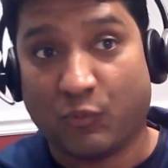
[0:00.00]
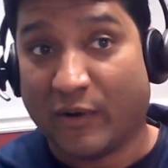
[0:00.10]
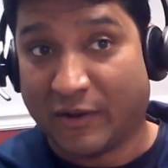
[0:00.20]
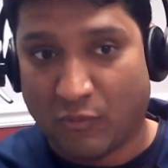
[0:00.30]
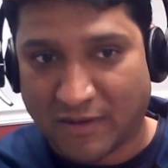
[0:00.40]

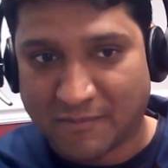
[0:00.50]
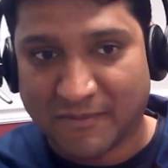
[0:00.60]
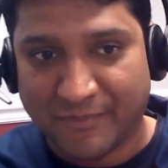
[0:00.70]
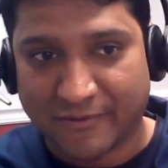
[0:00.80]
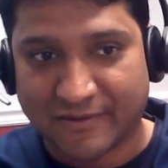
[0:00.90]
what a quantum
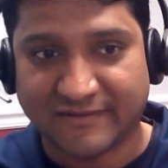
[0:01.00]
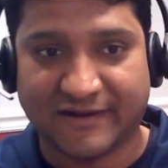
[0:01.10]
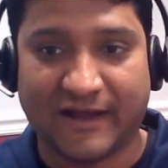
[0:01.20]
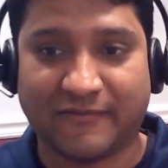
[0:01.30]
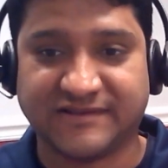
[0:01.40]
computer is,
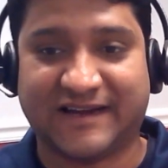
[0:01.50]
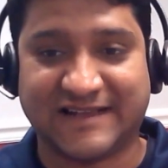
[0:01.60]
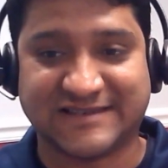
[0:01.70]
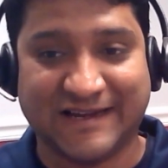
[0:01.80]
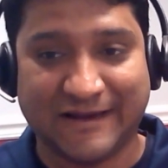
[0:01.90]
and how is it
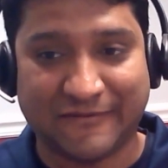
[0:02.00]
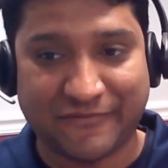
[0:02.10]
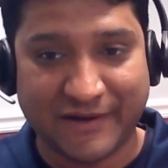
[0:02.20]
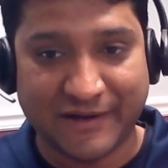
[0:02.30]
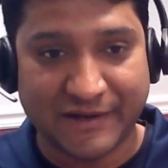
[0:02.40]
actually
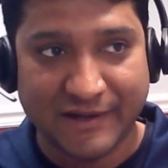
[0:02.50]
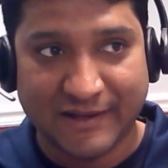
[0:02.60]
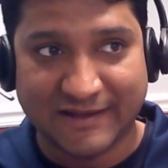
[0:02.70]
different.